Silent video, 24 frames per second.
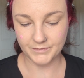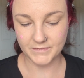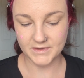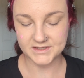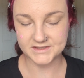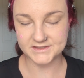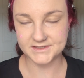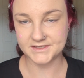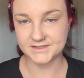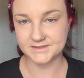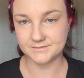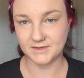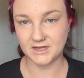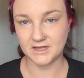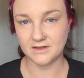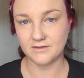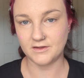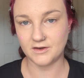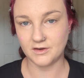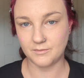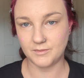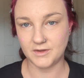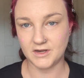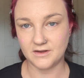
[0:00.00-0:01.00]
This gives me a
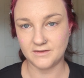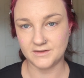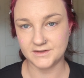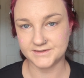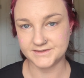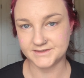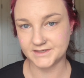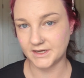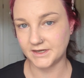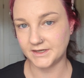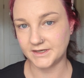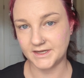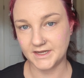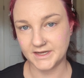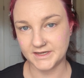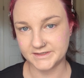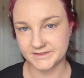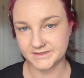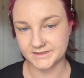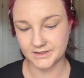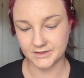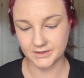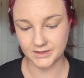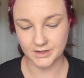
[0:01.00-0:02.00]
little bit of the
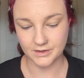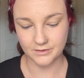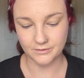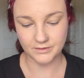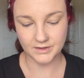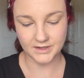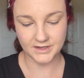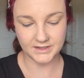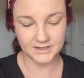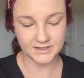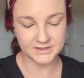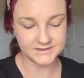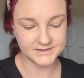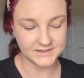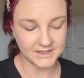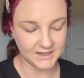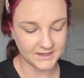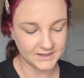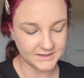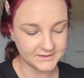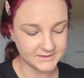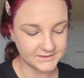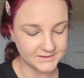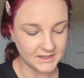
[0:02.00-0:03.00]
sun-kissed glow, like it
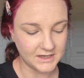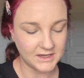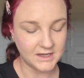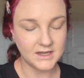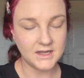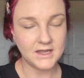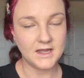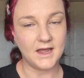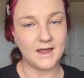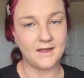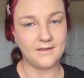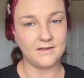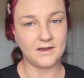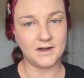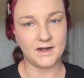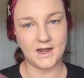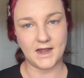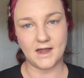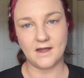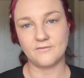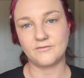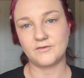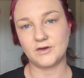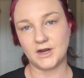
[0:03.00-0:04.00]
says. And then
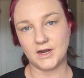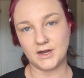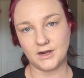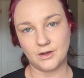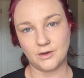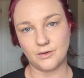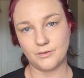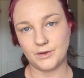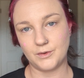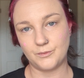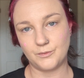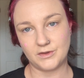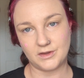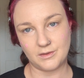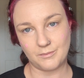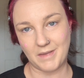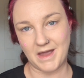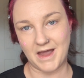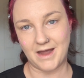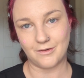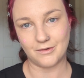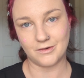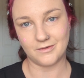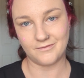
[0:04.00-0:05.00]
after I go in with a
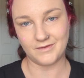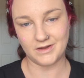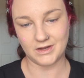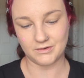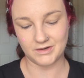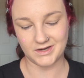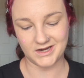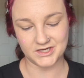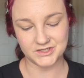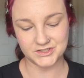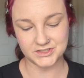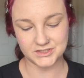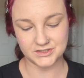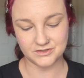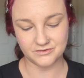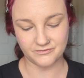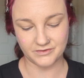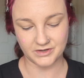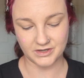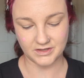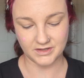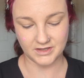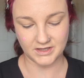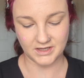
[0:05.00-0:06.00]
powder foundation to
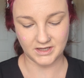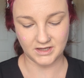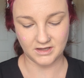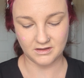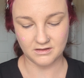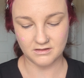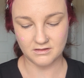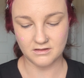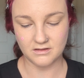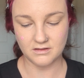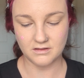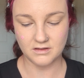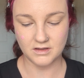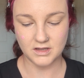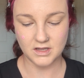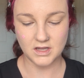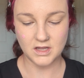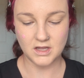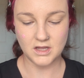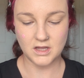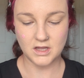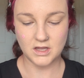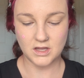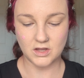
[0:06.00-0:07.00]
really
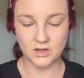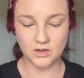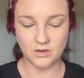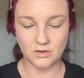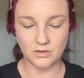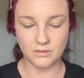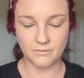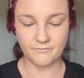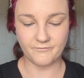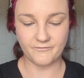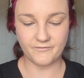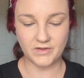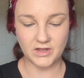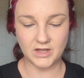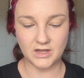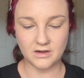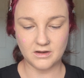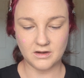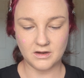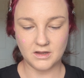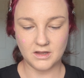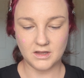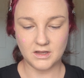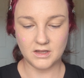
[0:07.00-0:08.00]
oomph
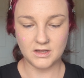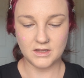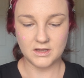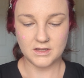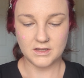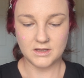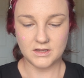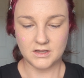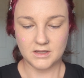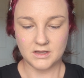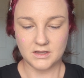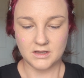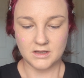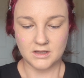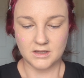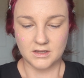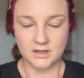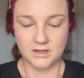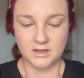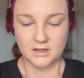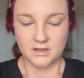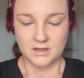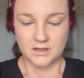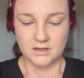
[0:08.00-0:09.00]
it.
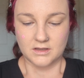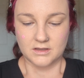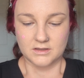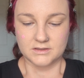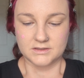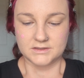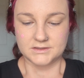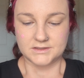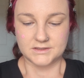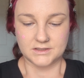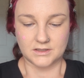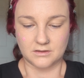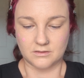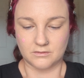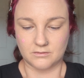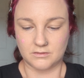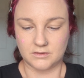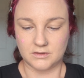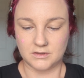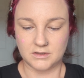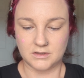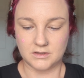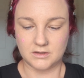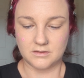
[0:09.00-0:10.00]

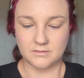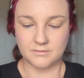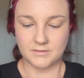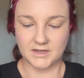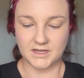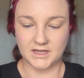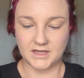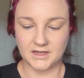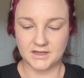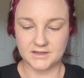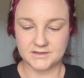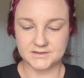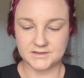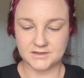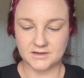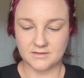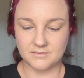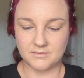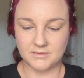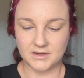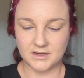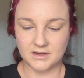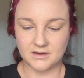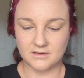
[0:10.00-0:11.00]
So my hands are
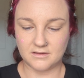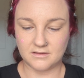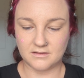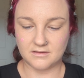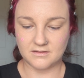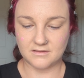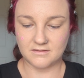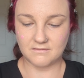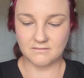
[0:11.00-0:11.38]
a bit,